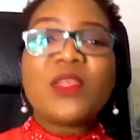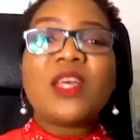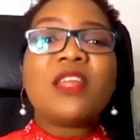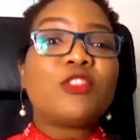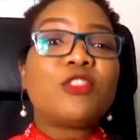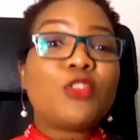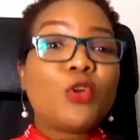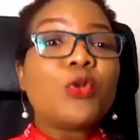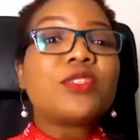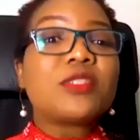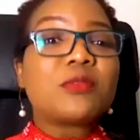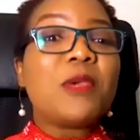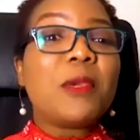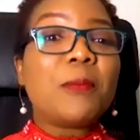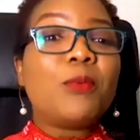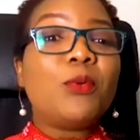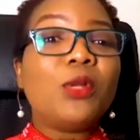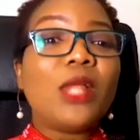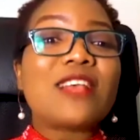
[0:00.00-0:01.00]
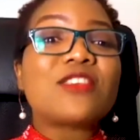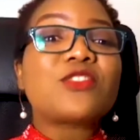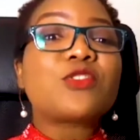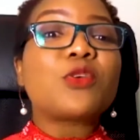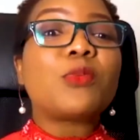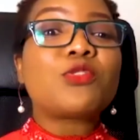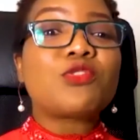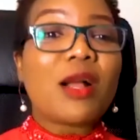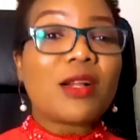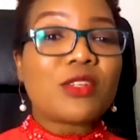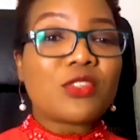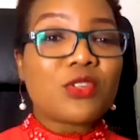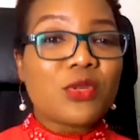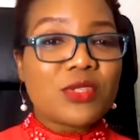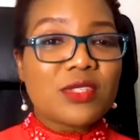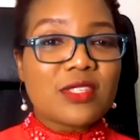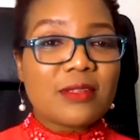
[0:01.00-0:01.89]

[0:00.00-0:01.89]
Those people are subtractors.